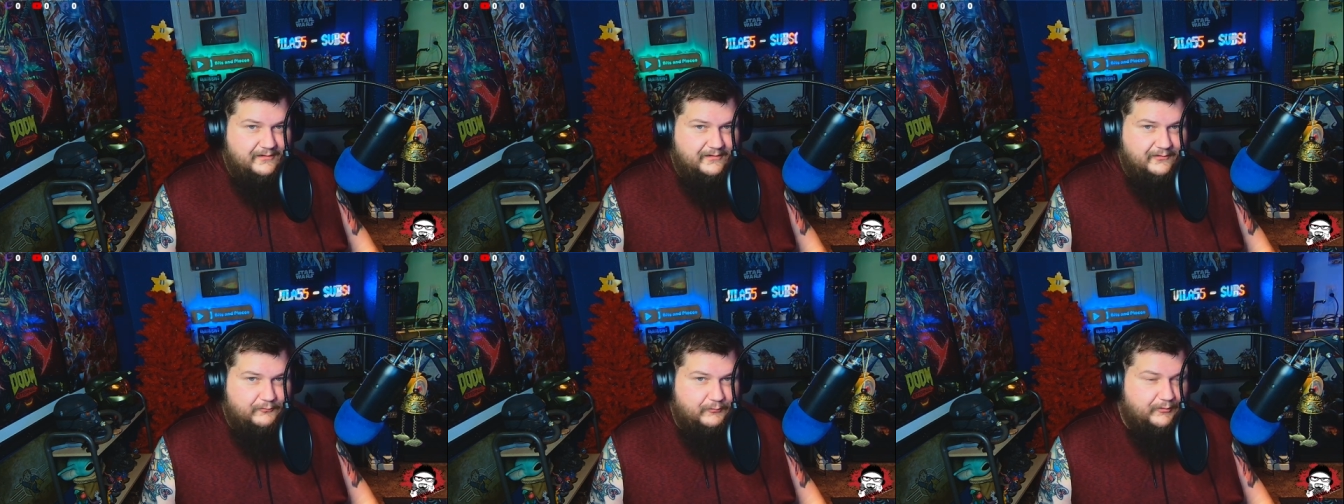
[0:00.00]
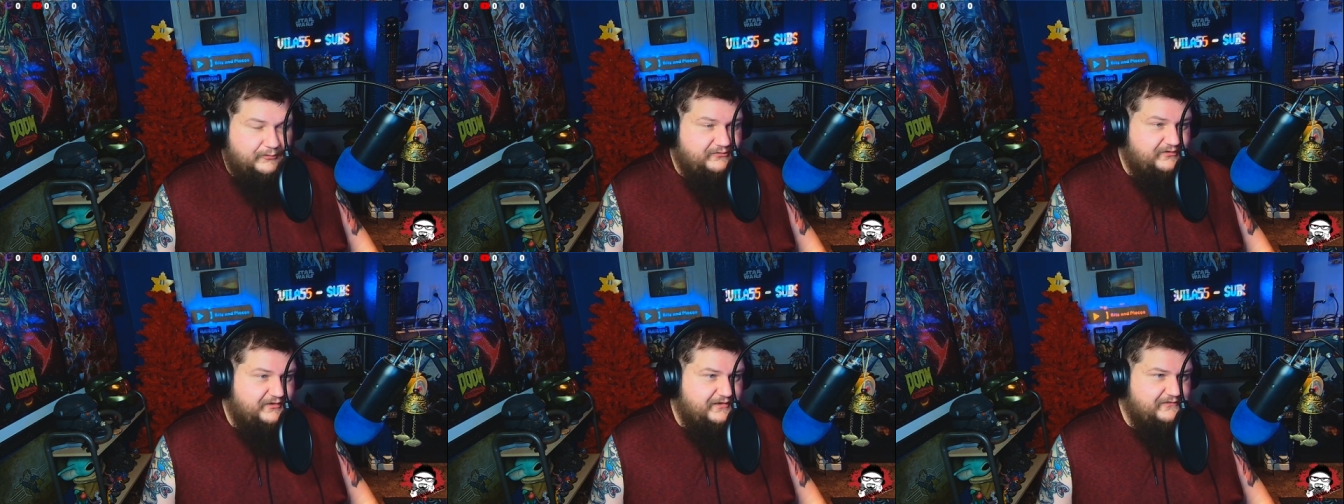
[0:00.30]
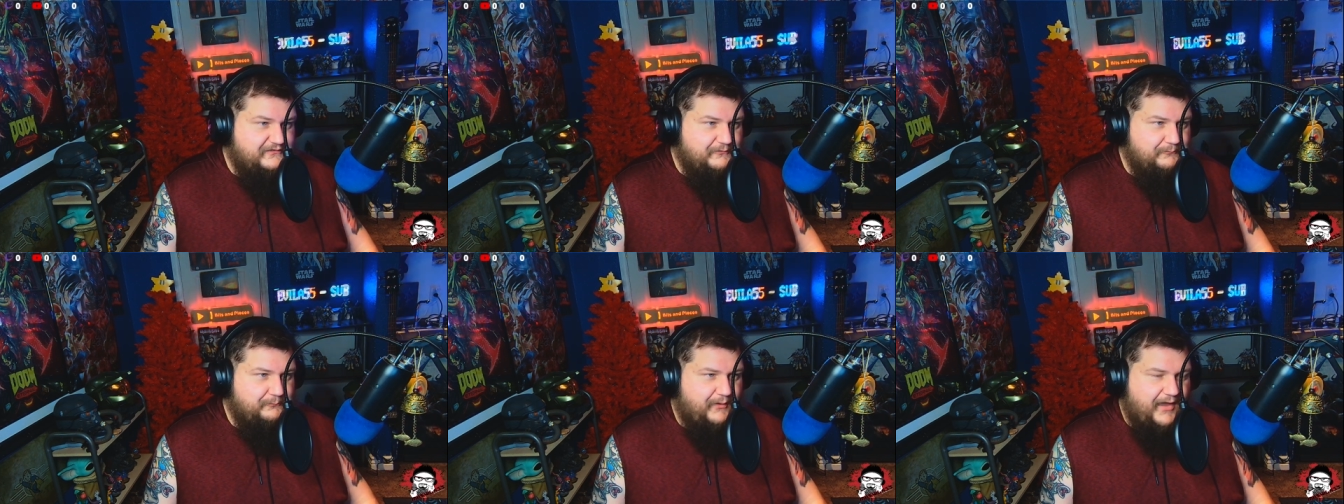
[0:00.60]
with
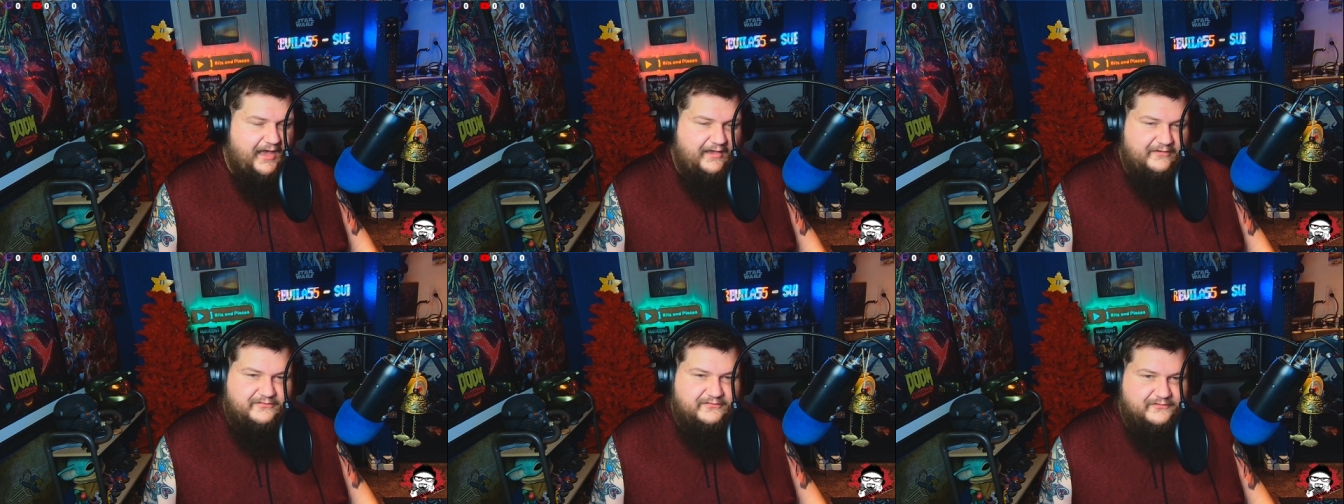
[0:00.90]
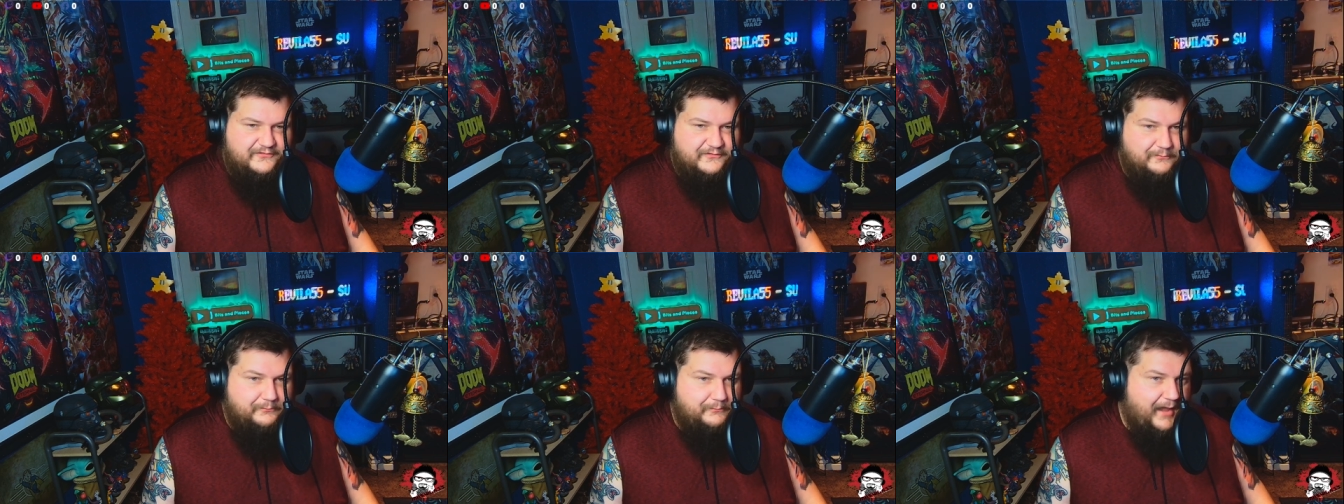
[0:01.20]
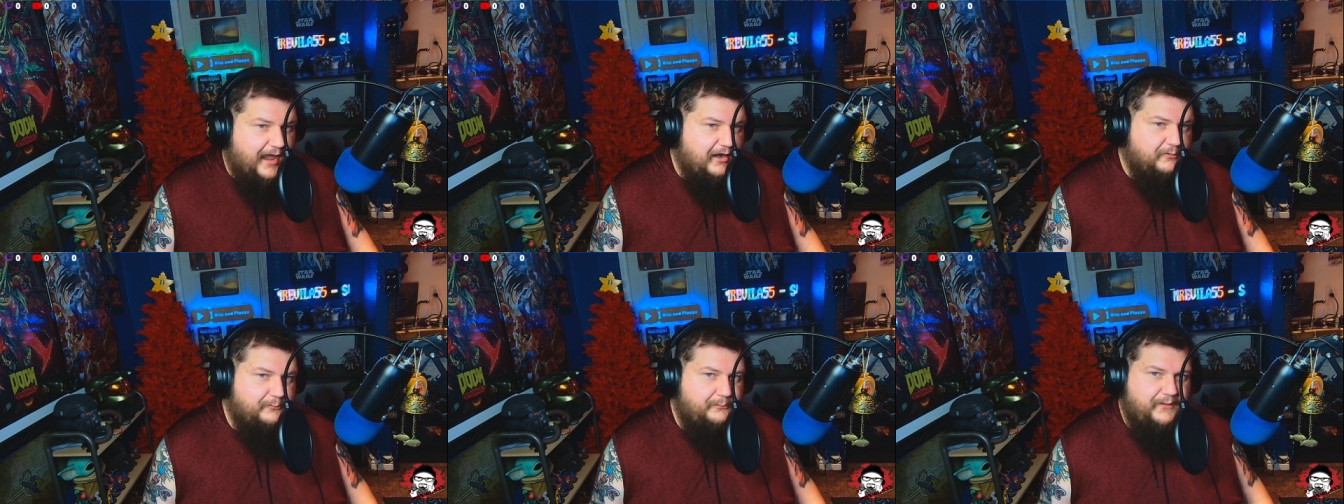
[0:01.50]
season passes and
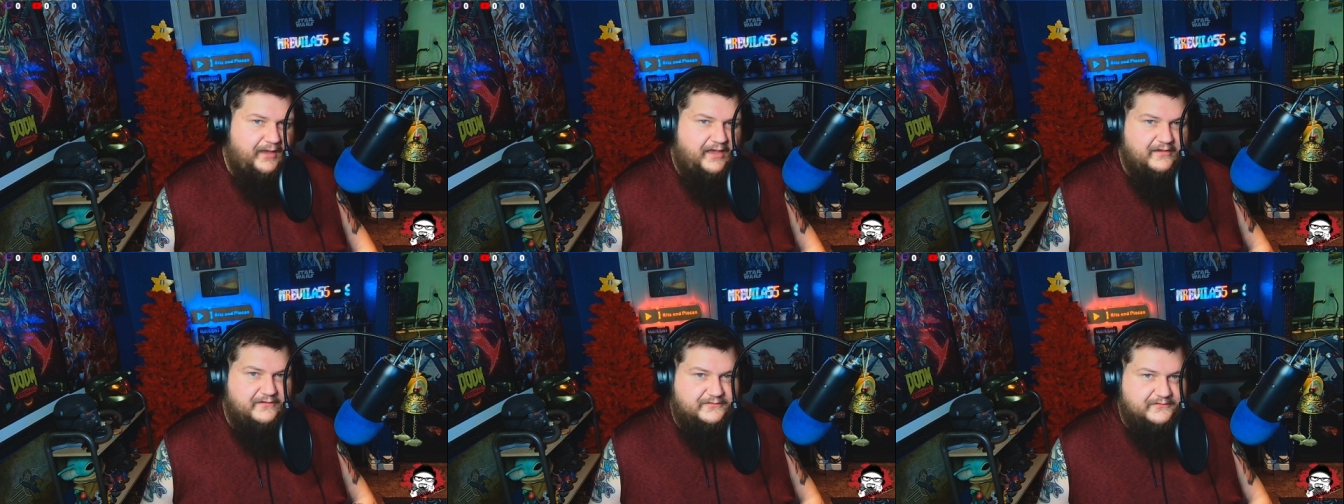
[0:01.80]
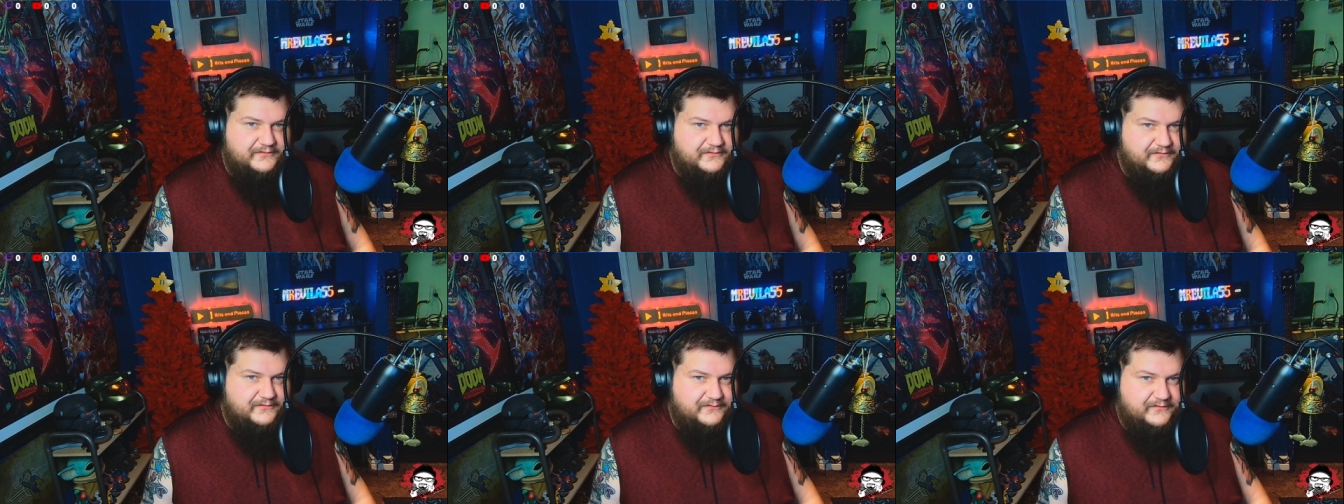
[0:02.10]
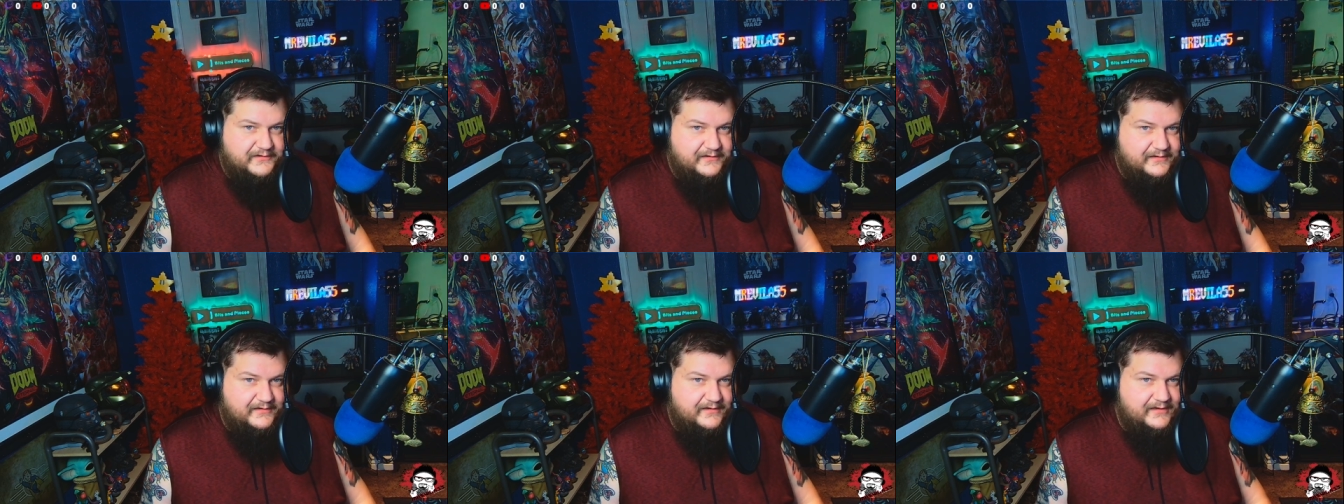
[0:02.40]
battle passes
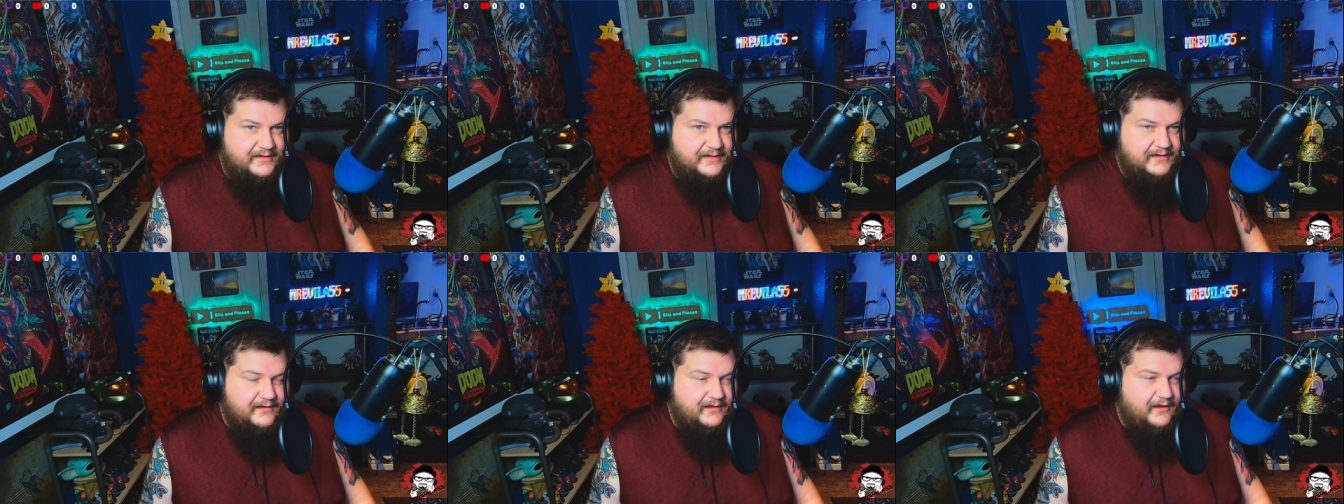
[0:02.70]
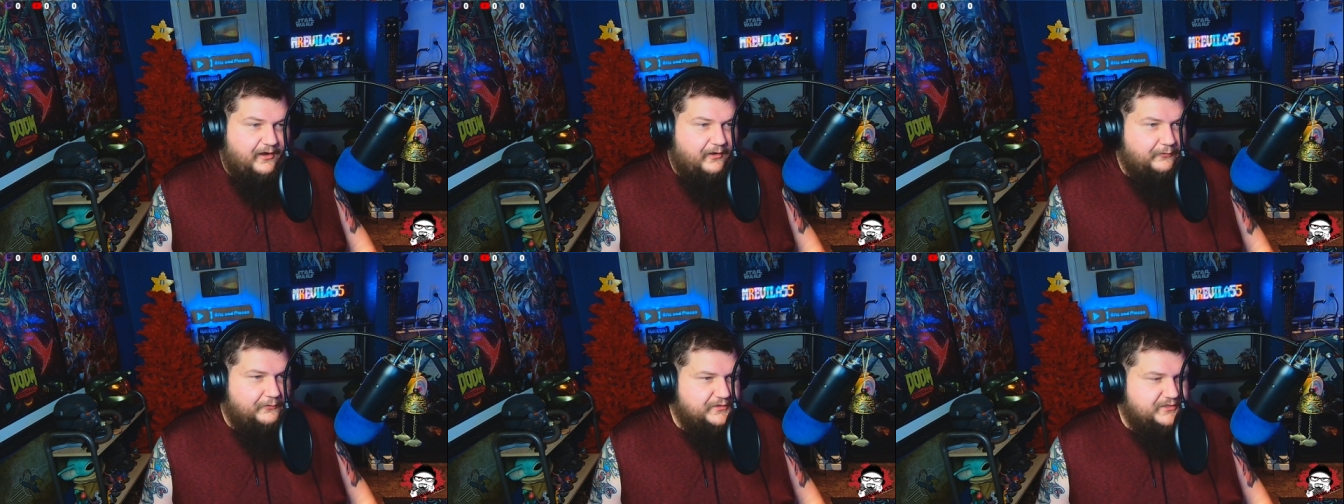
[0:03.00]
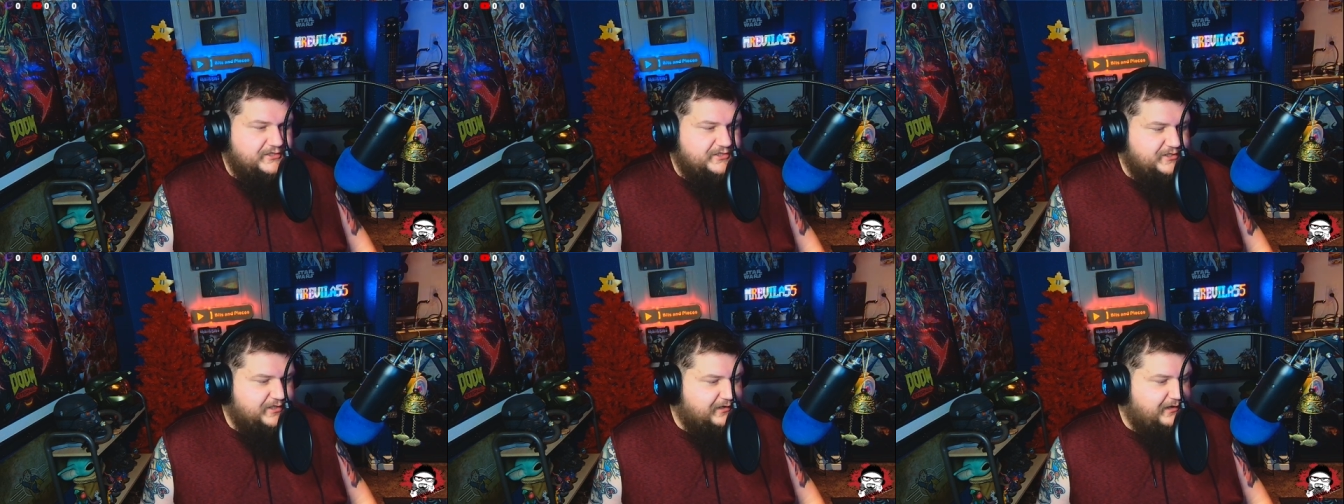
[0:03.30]
and all this
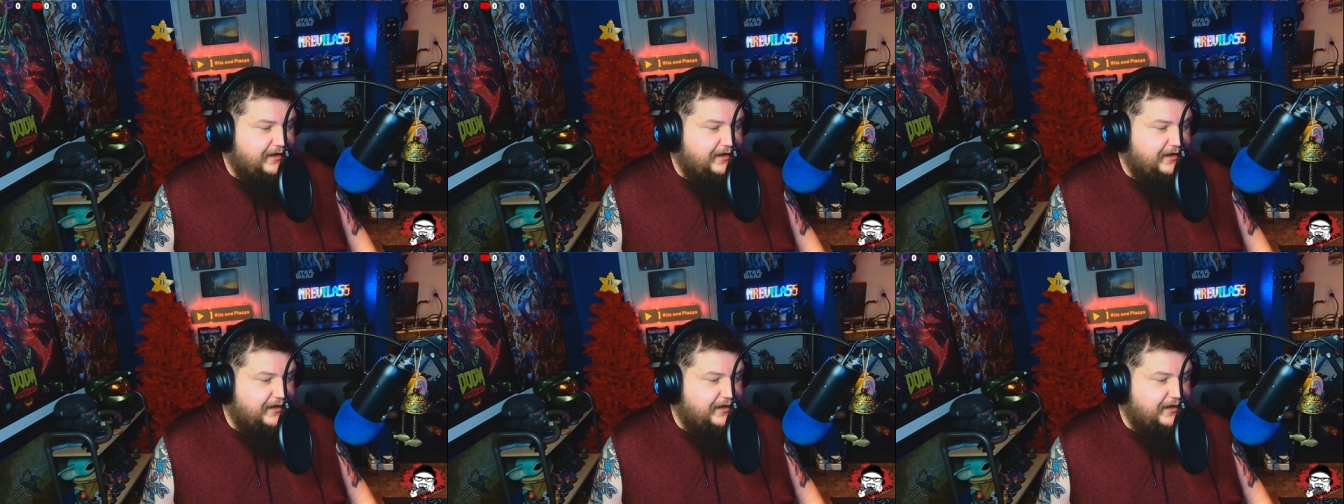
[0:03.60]
shit.